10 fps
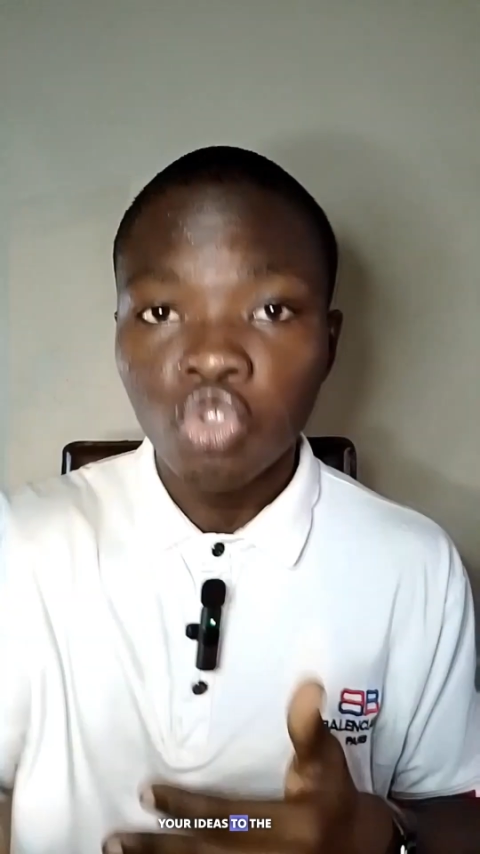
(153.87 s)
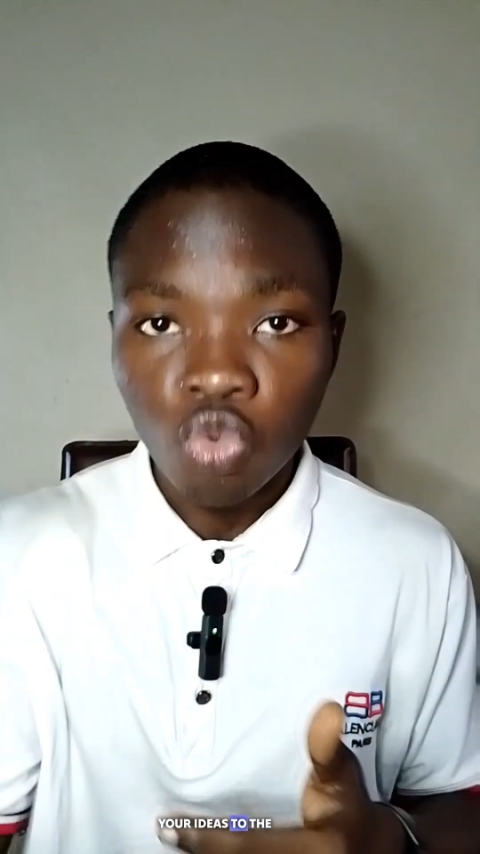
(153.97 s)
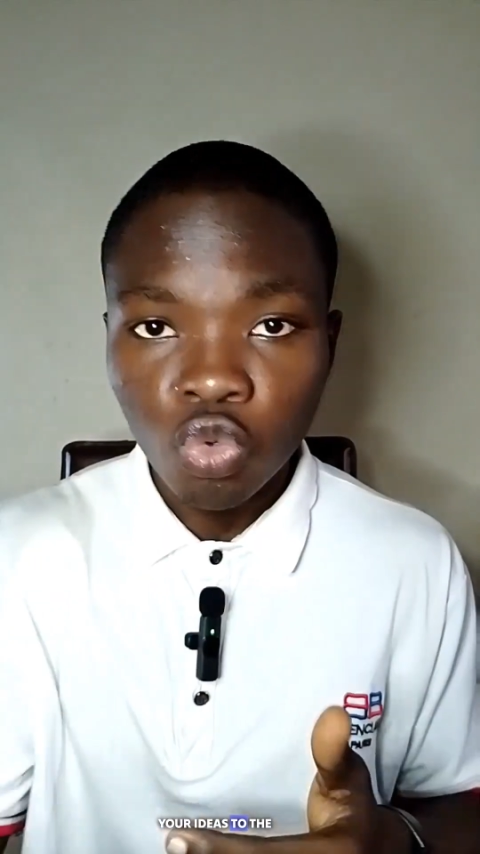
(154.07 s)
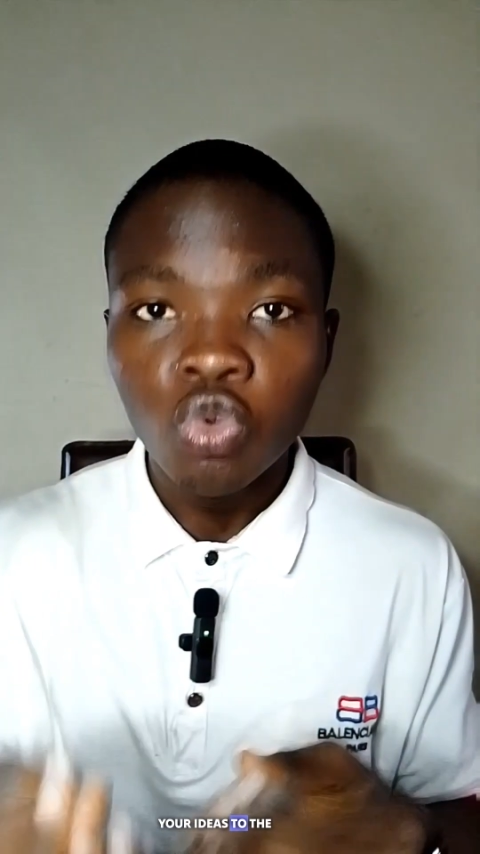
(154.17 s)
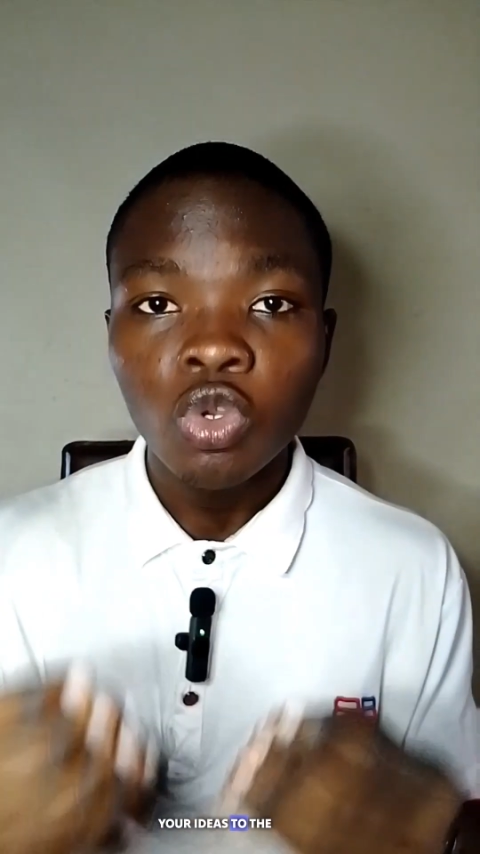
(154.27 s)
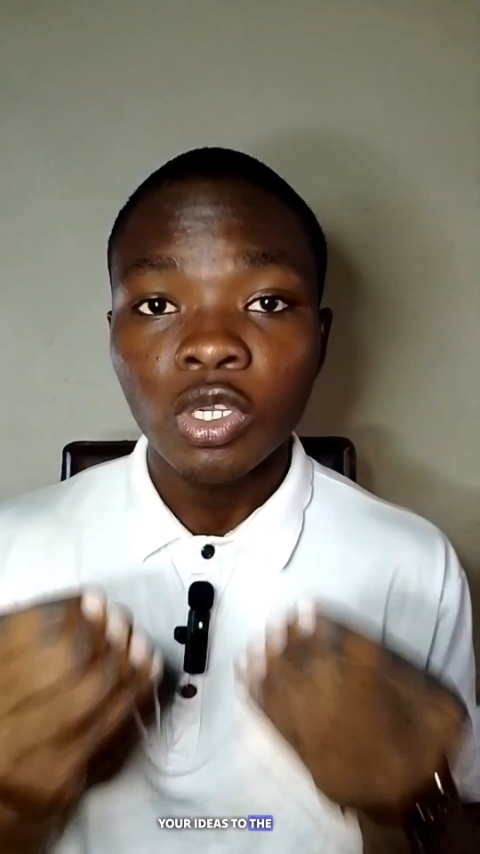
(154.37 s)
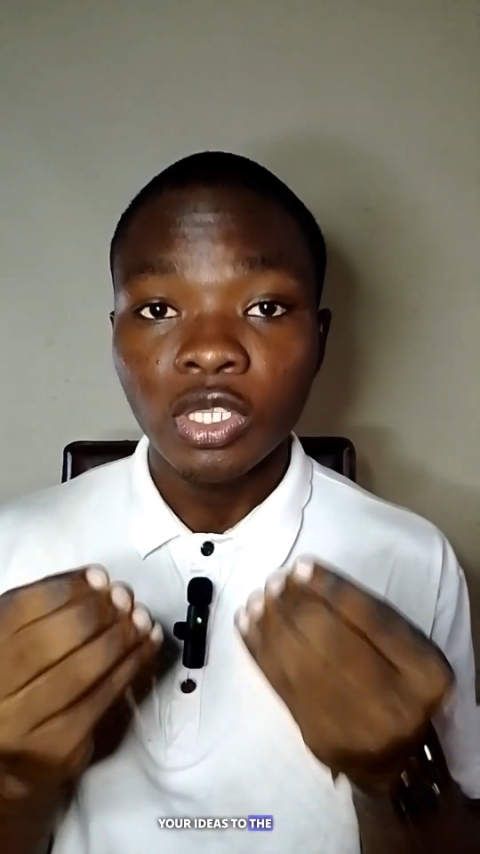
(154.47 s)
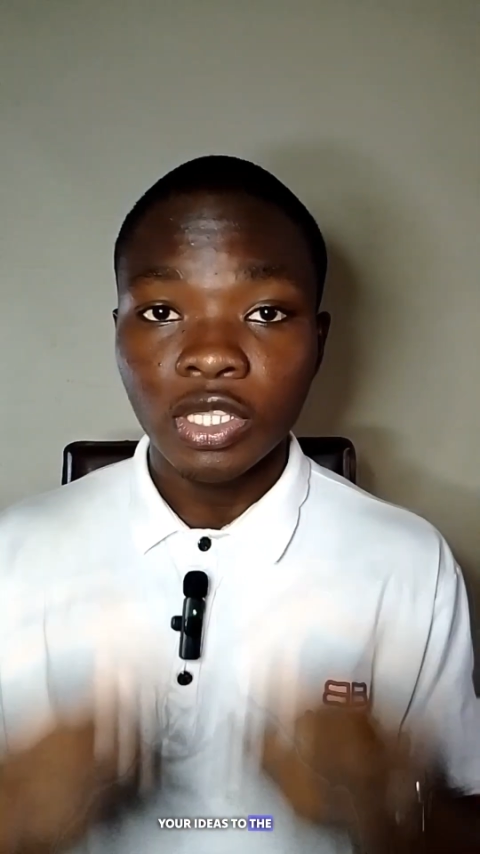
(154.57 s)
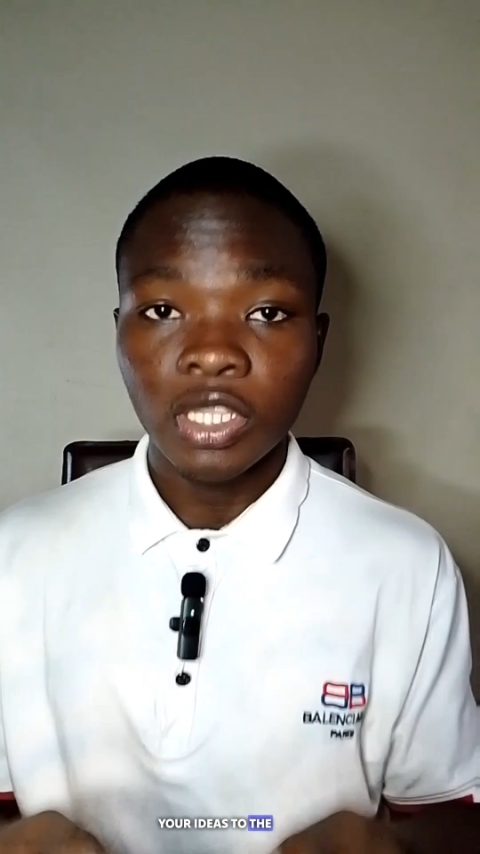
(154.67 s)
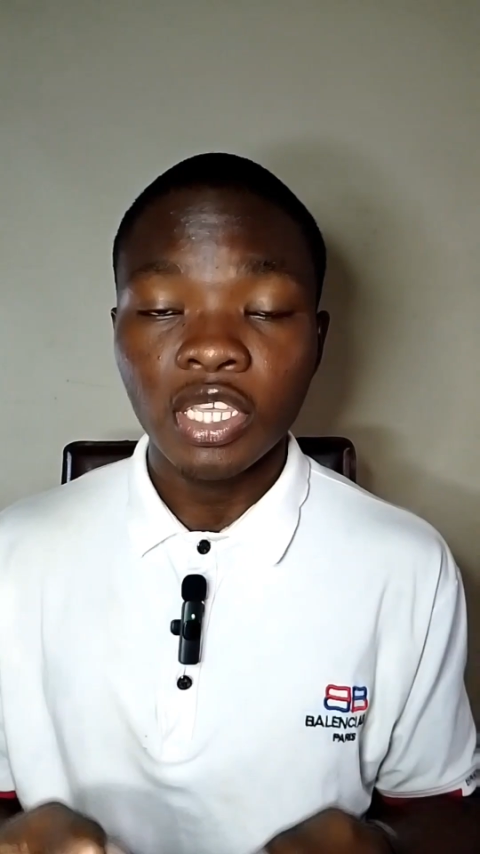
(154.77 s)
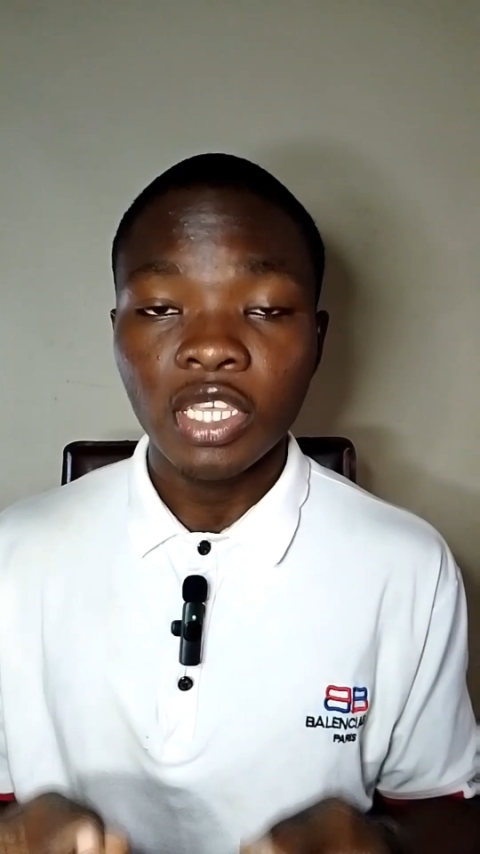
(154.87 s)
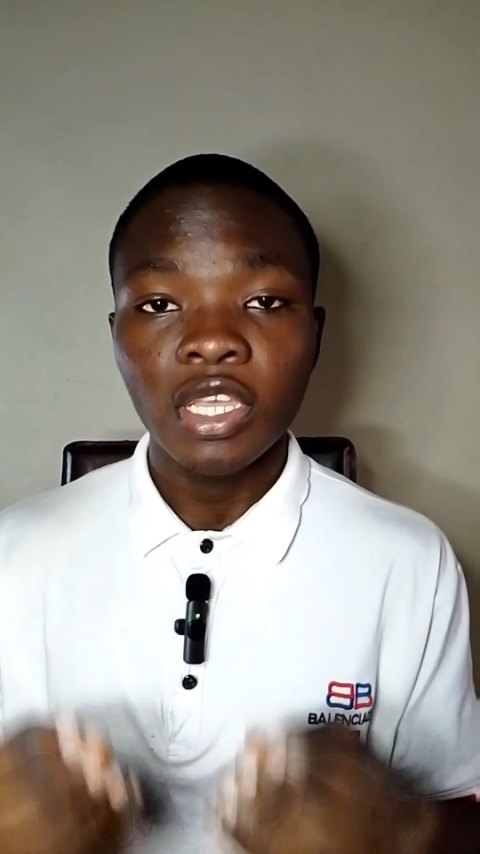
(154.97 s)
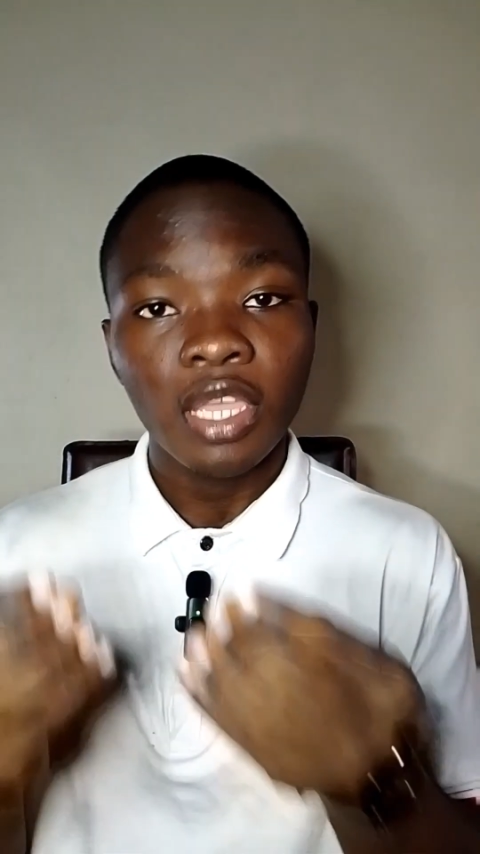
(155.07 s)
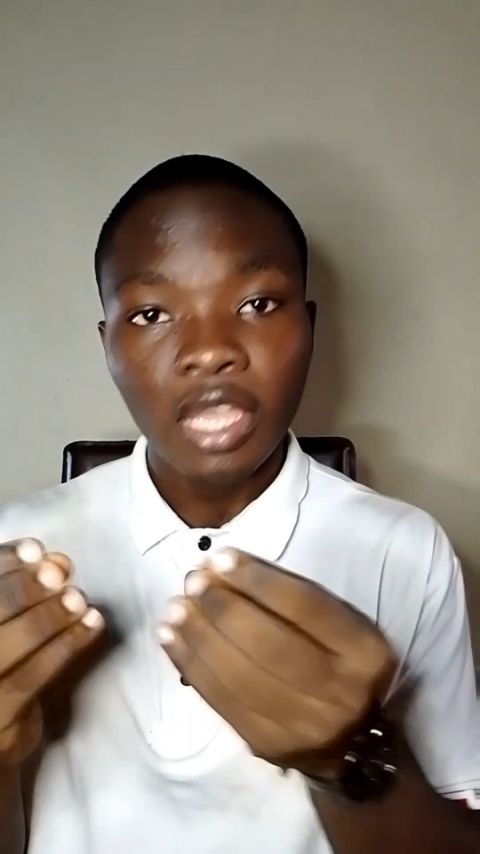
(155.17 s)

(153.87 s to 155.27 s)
to the